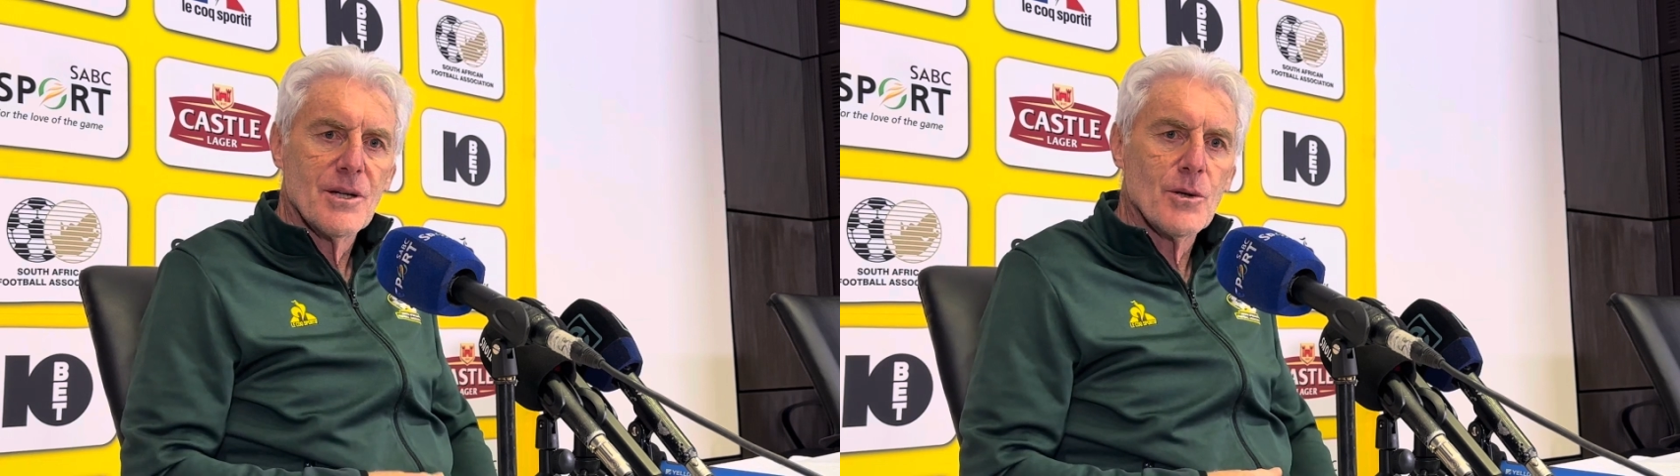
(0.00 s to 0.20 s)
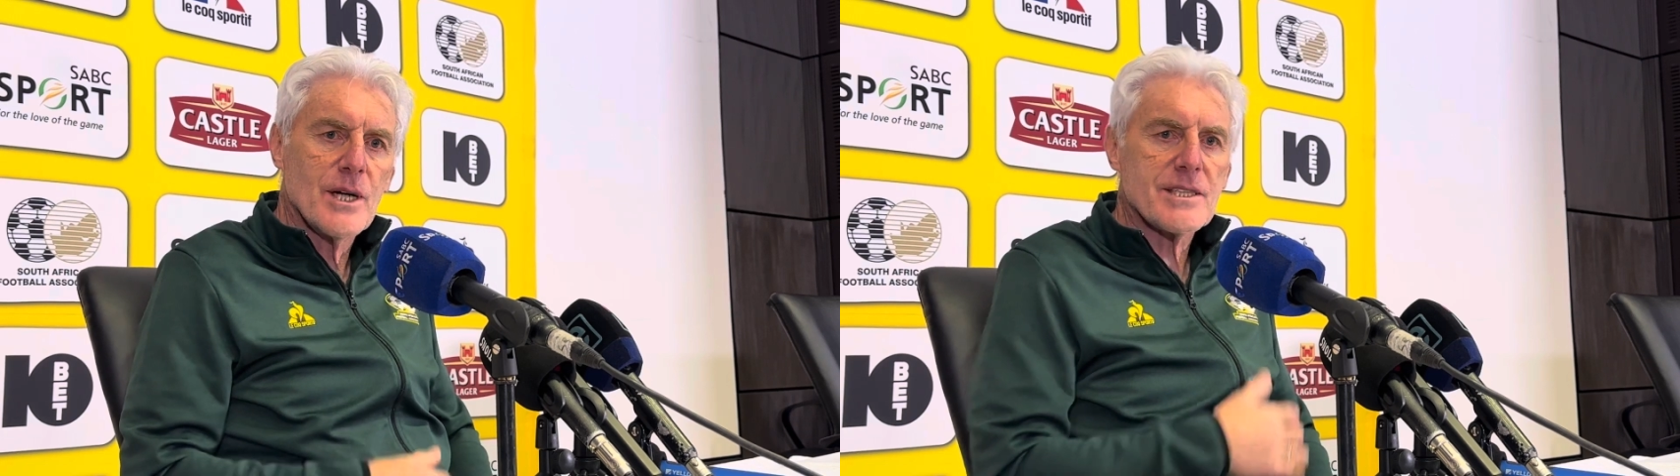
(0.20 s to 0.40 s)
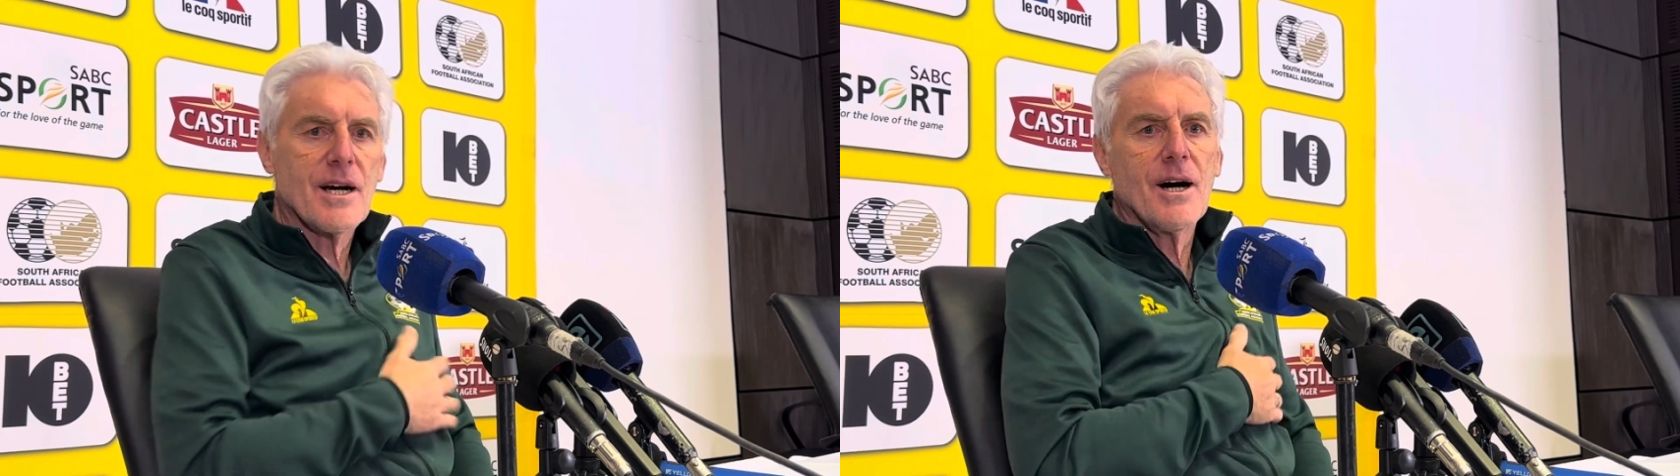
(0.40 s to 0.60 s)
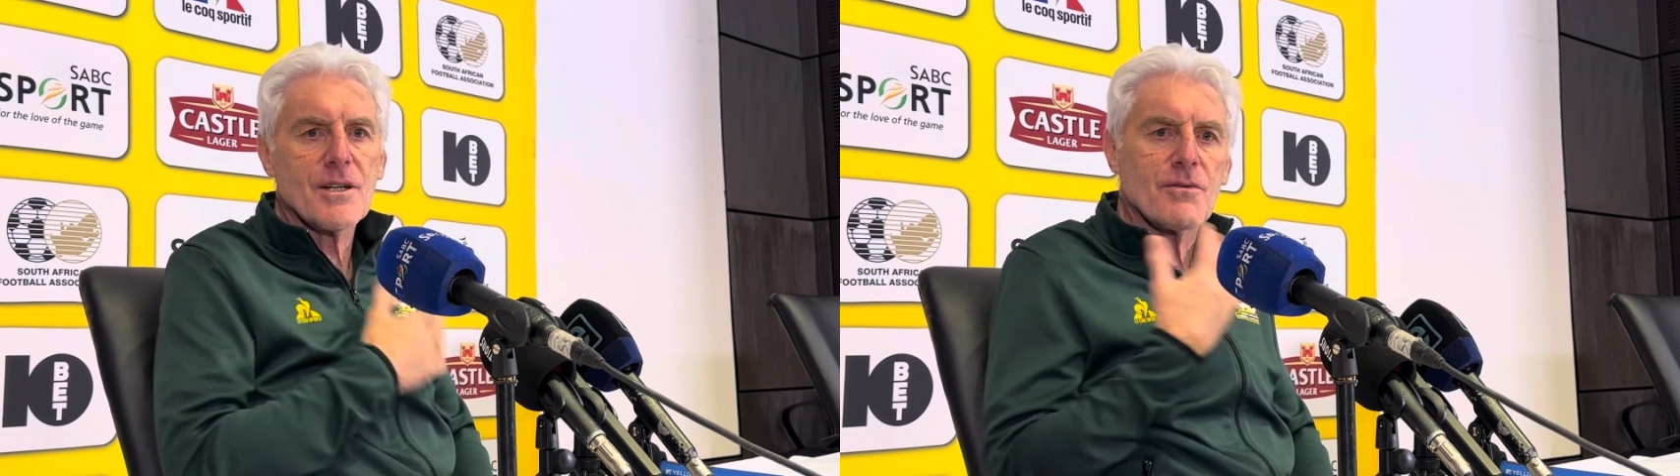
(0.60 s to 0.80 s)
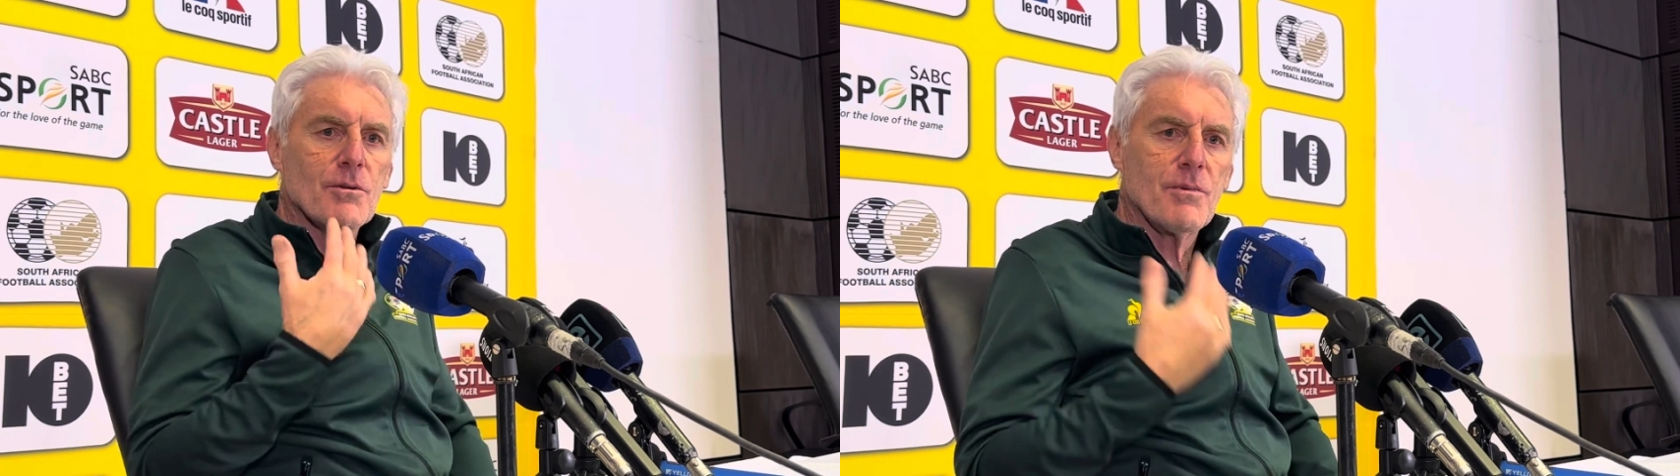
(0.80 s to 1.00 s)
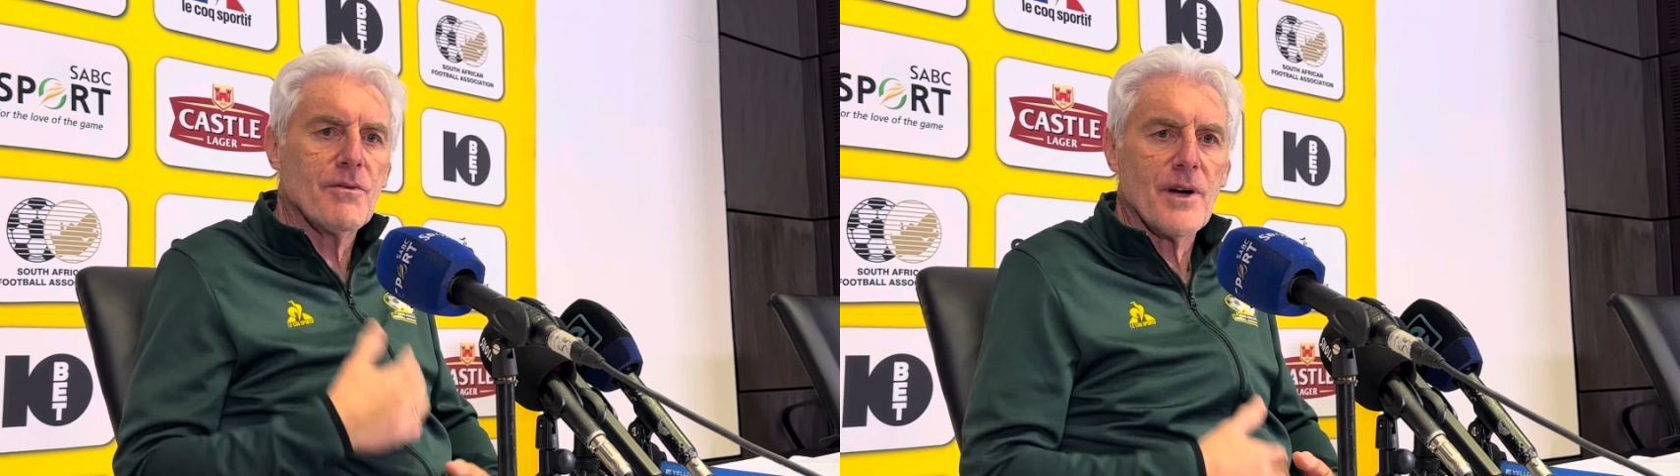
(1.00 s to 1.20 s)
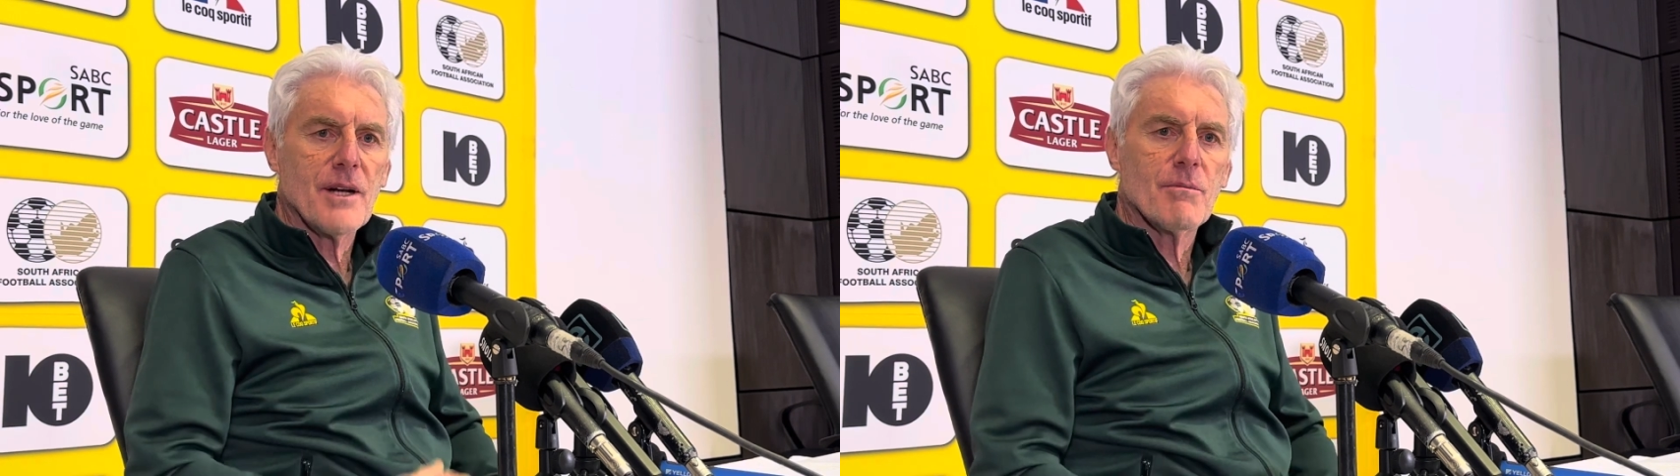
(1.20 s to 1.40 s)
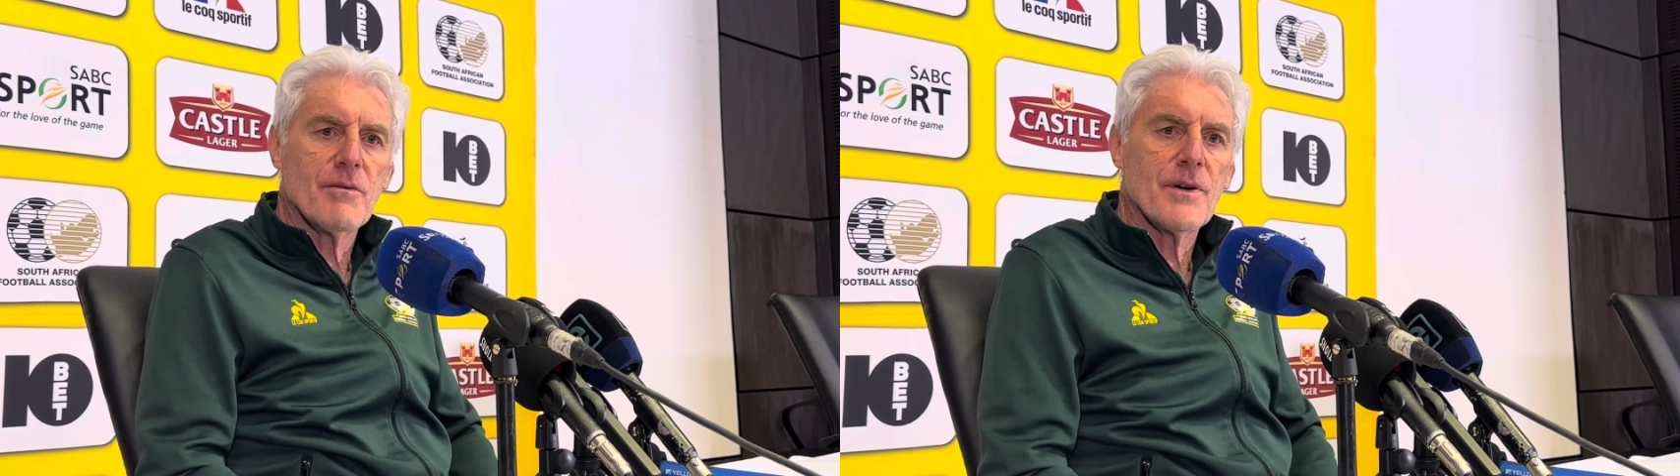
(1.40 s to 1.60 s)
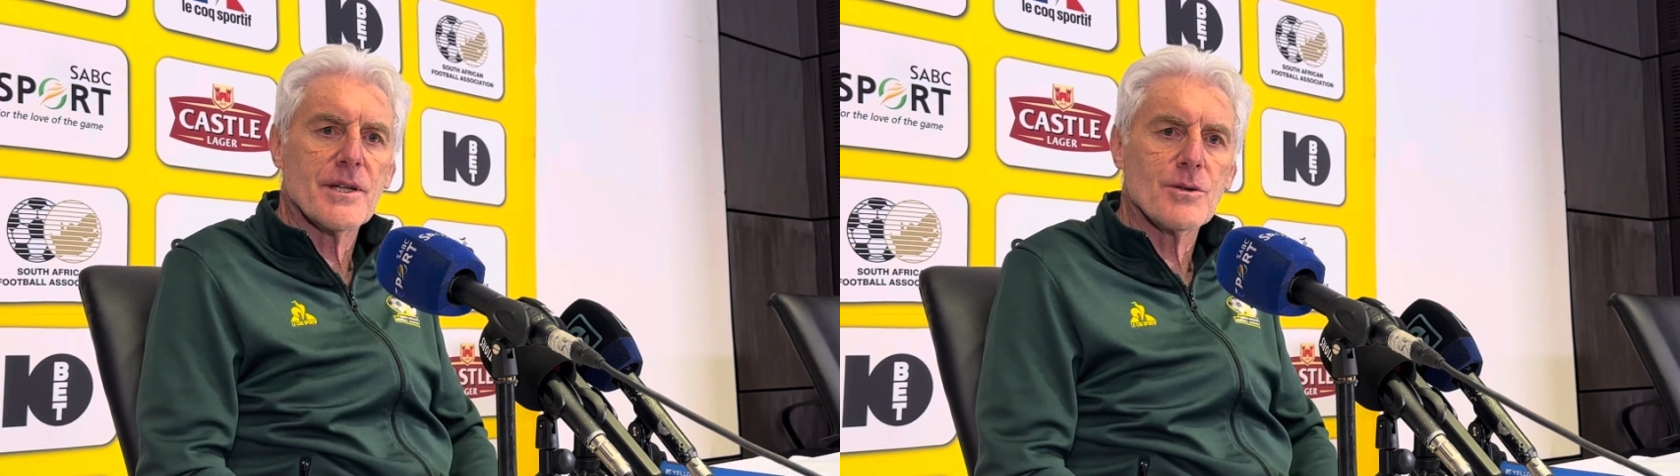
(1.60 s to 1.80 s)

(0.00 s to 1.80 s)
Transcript: who has a heart for Bafana Bafana